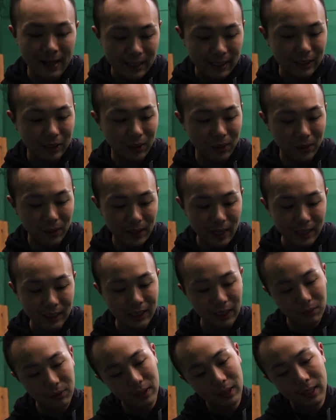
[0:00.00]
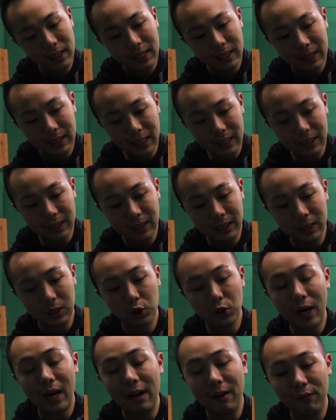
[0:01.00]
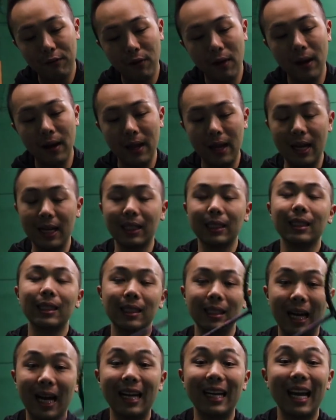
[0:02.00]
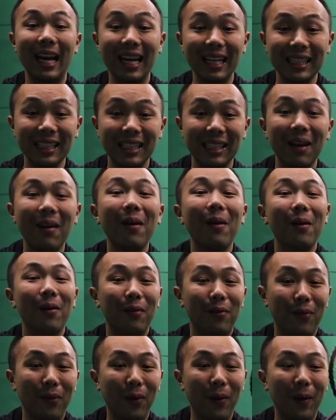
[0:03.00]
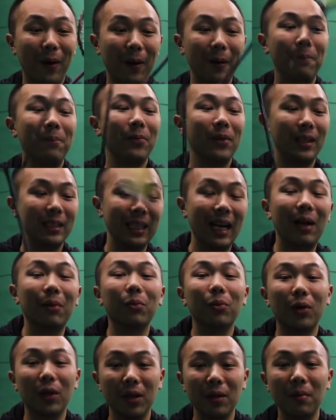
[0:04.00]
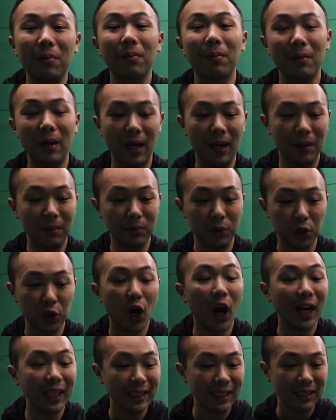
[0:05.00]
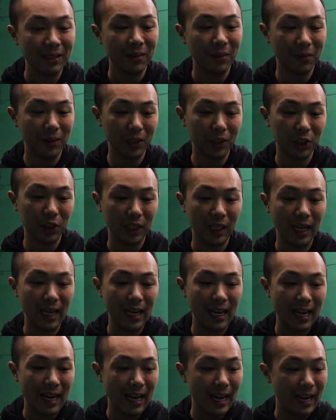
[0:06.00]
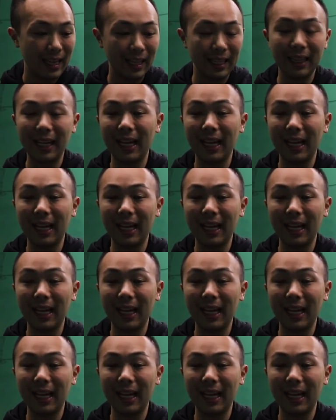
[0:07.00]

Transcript: So yes, I really like this DriveX 9X for the downward shots, which I think